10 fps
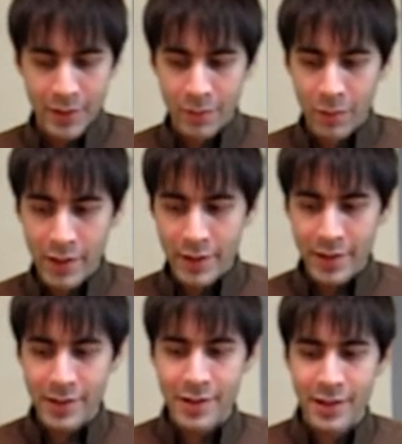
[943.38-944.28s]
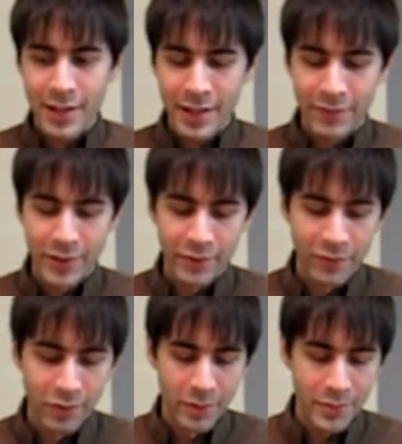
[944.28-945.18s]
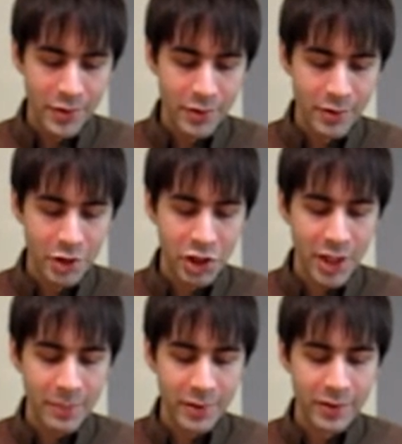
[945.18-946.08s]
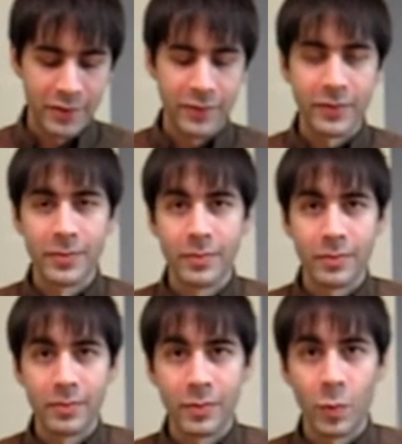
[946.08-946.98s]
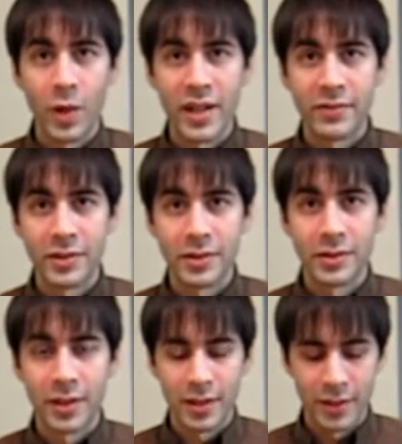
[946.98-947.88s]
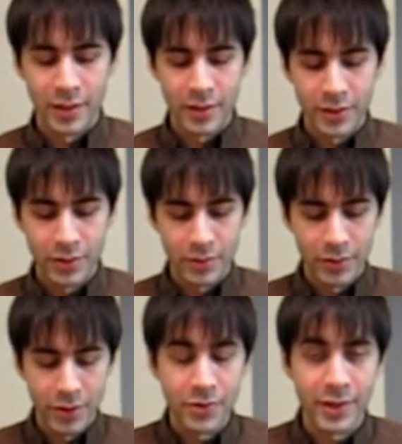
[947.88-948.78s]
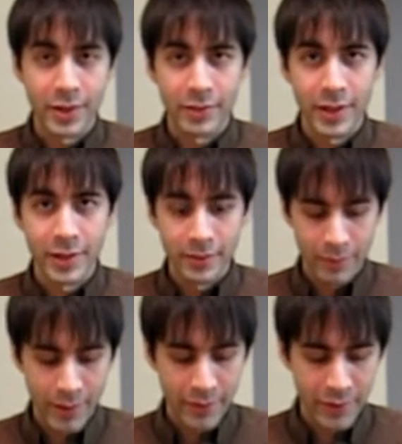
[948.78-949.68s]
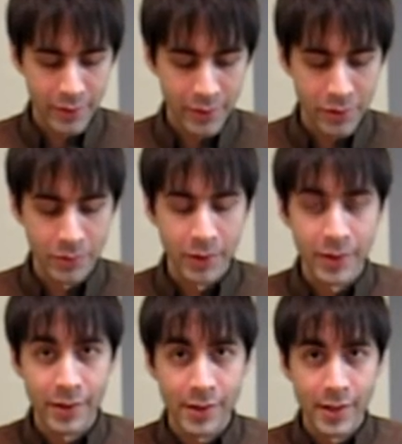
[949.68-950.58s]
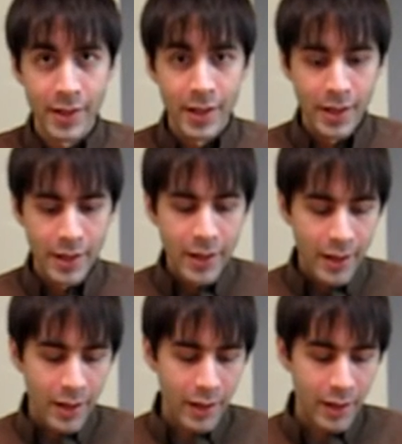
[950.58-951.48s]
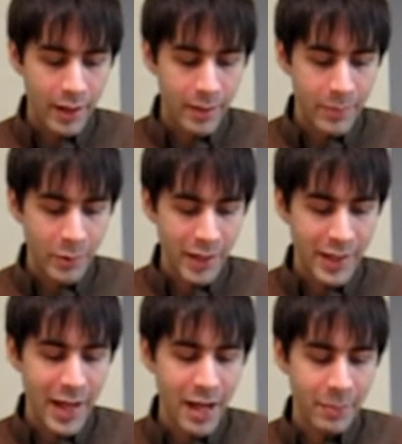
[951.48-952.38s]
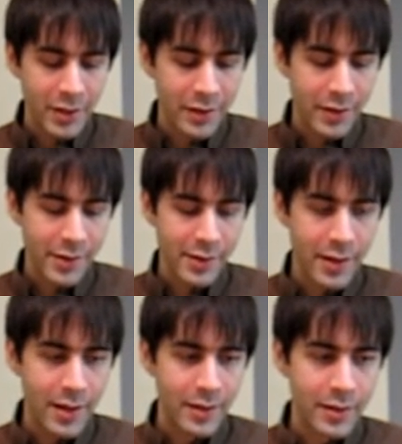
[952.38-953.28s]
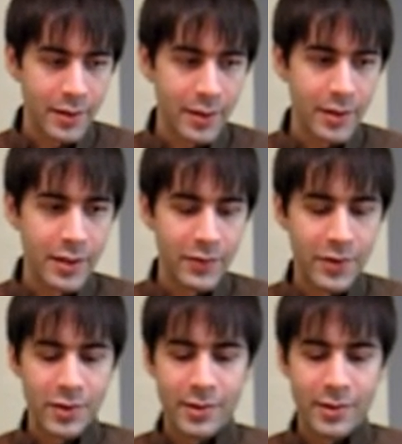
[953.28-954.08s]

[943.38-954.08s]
what it does is it kind of conforms to the shape of whatever you're using, right? Whatever your tool is. But what can happen is that if